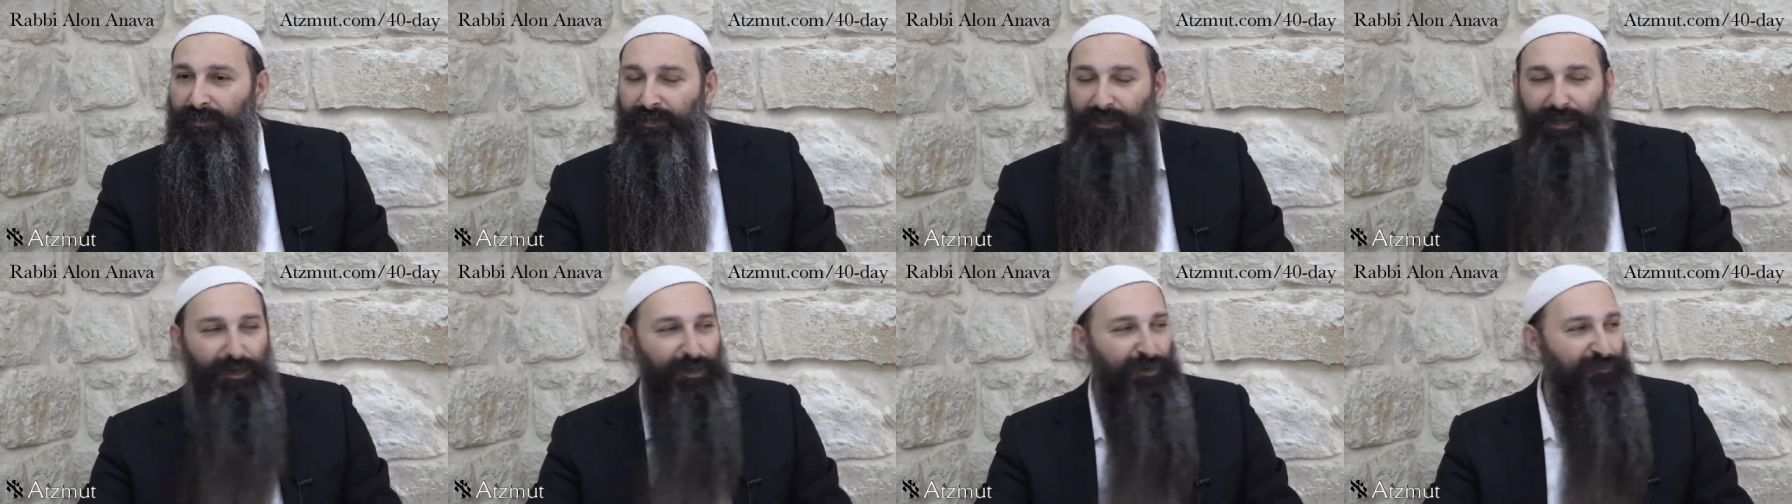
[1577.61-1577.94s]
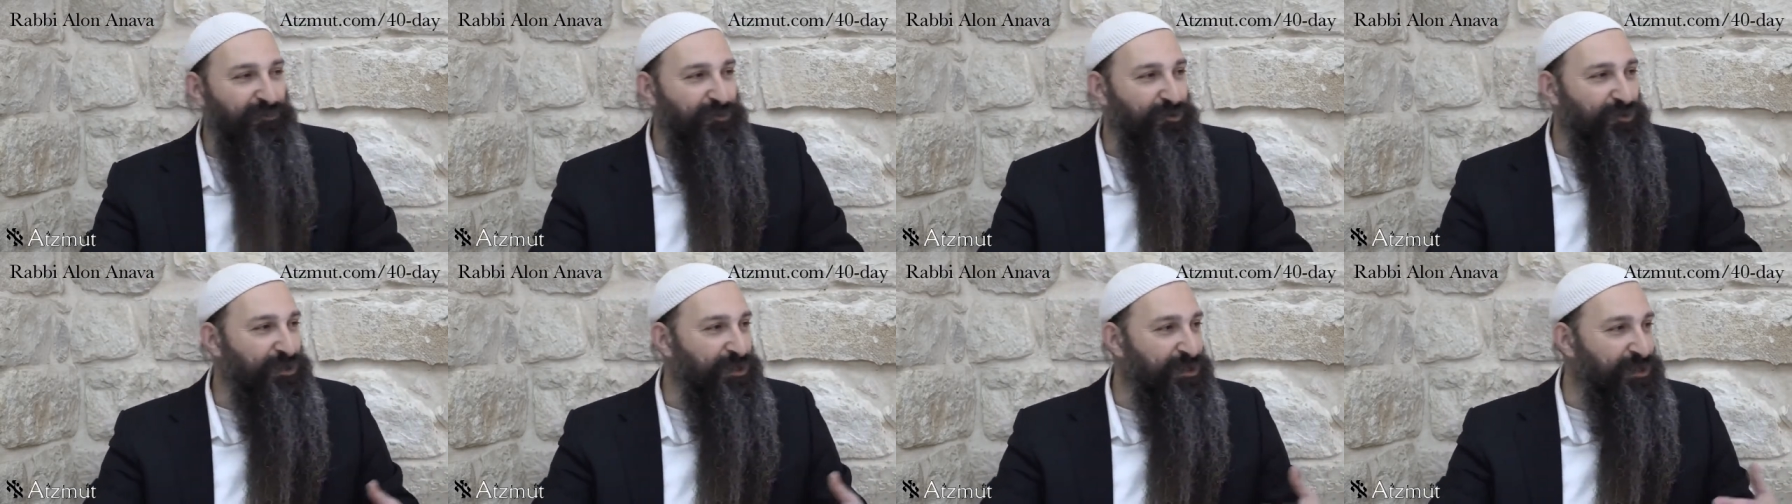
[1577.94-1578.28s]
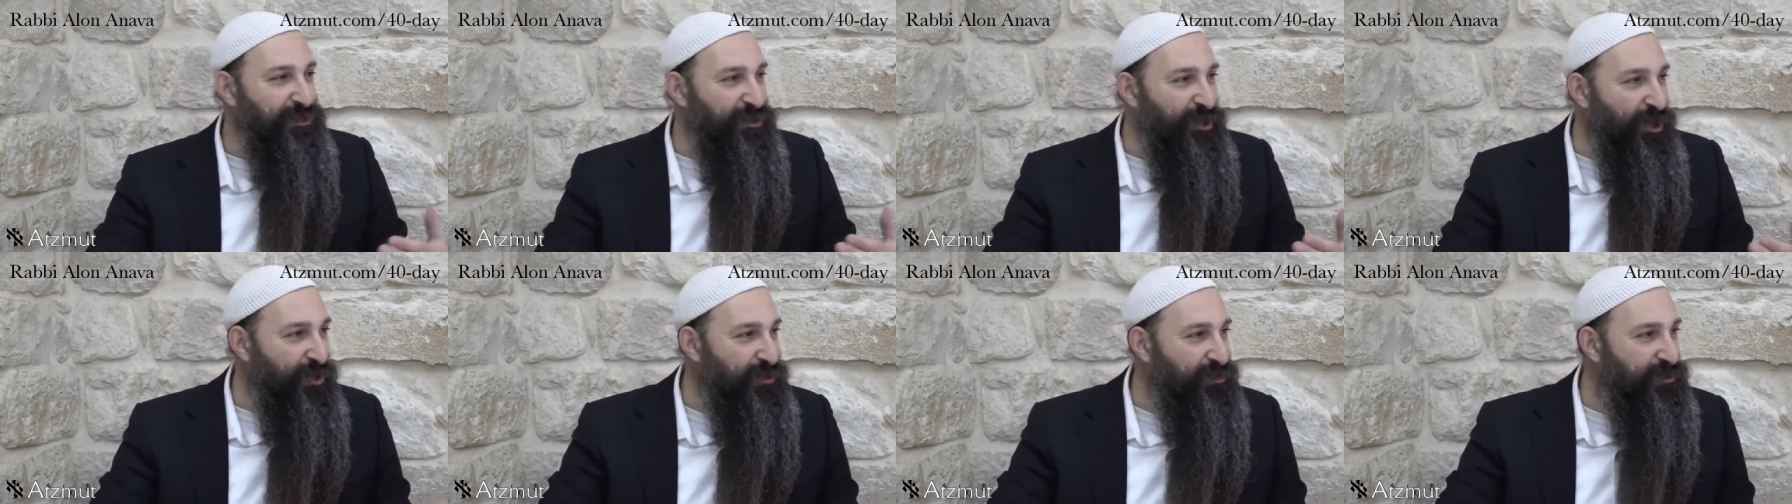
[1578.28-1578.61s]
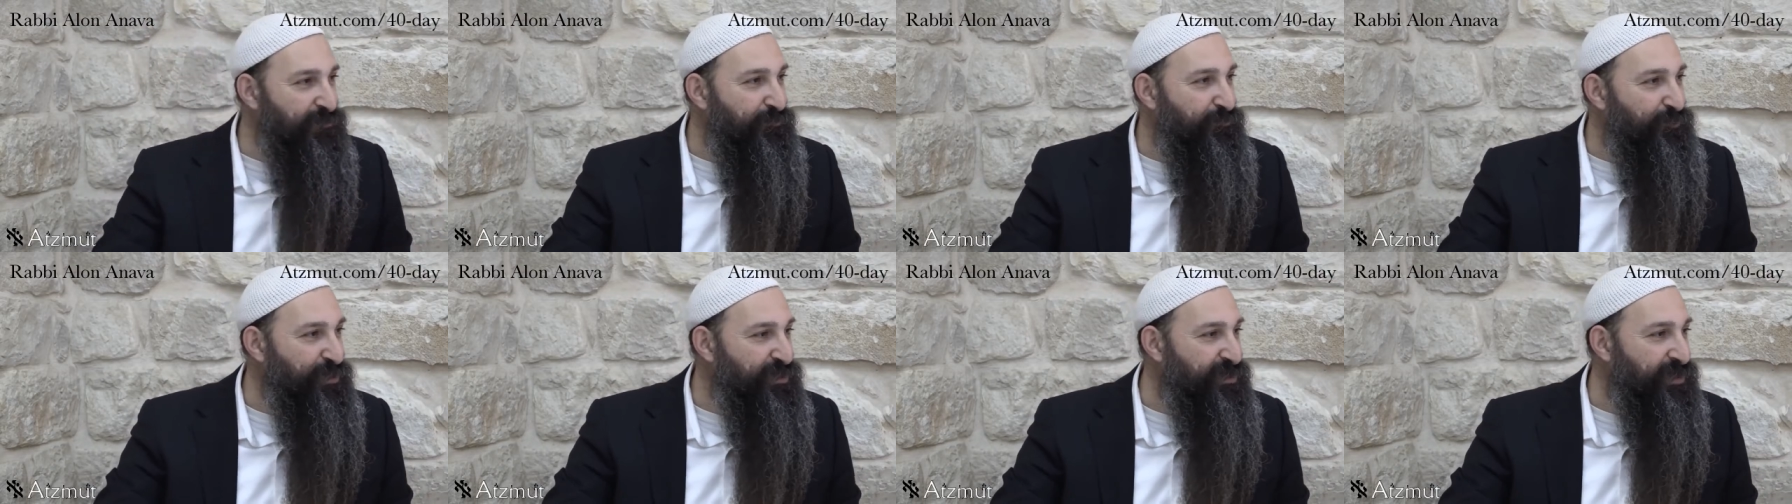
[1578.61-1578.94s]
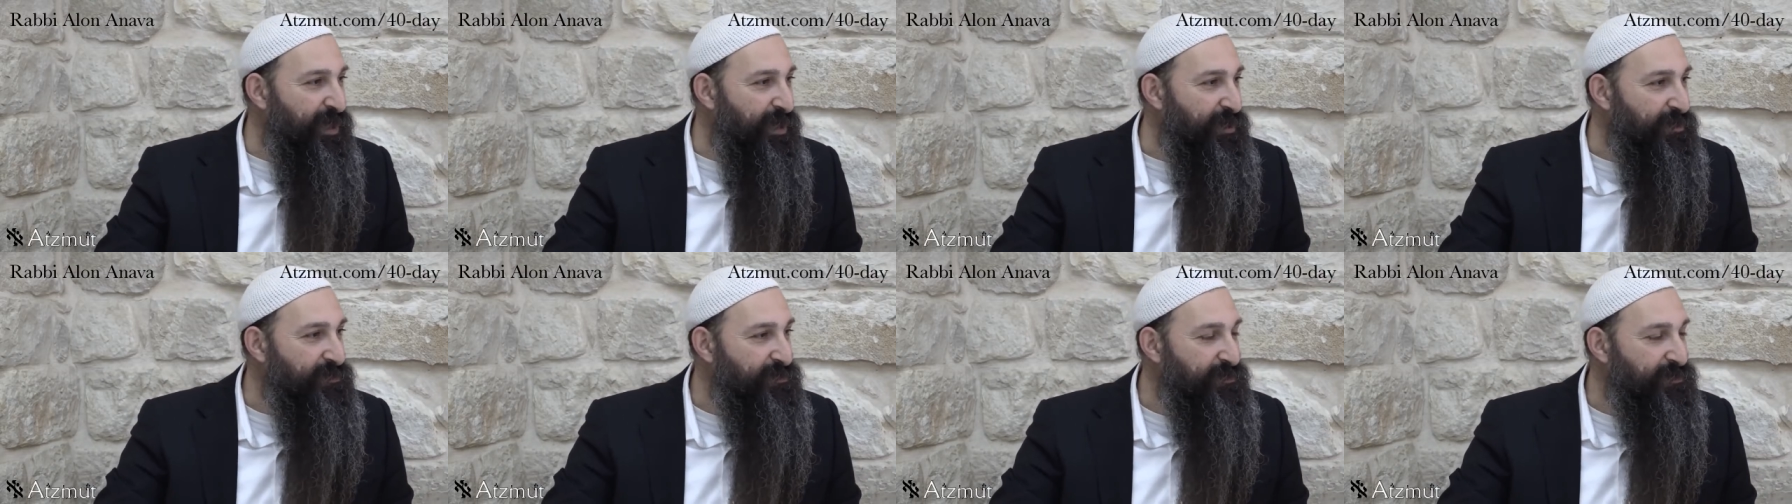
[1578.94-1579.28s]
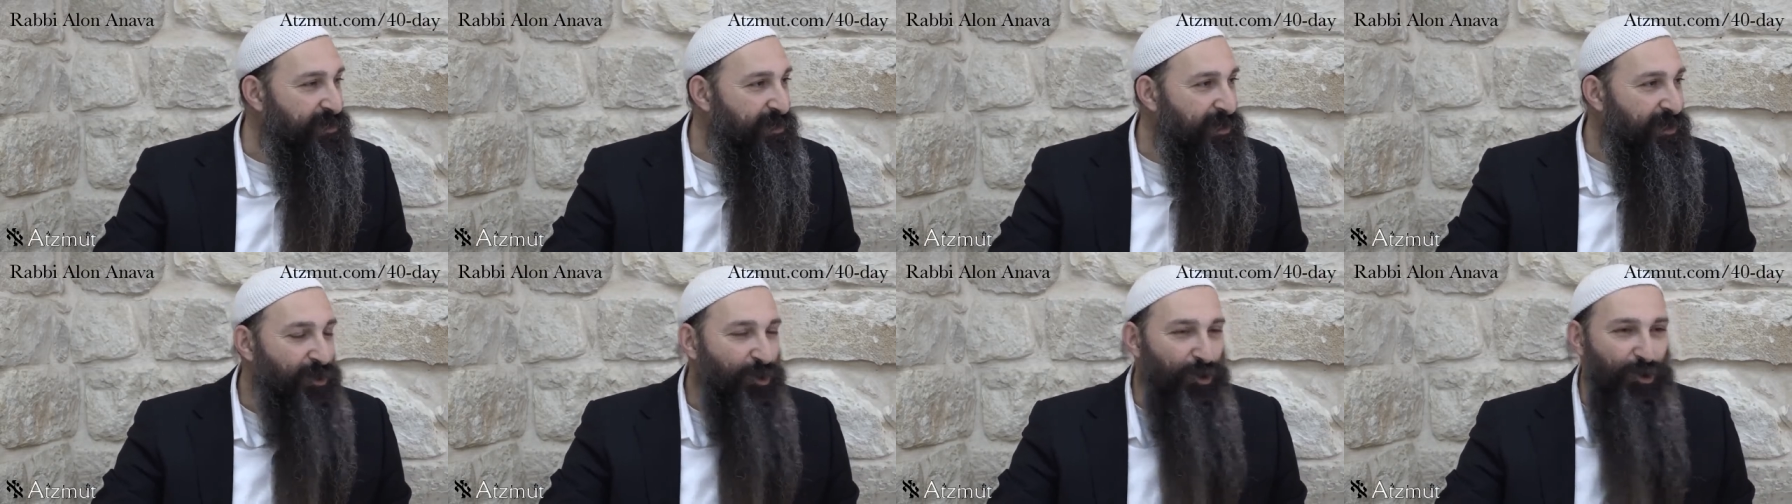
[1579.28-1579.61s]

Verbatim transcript: now, if you did not protest,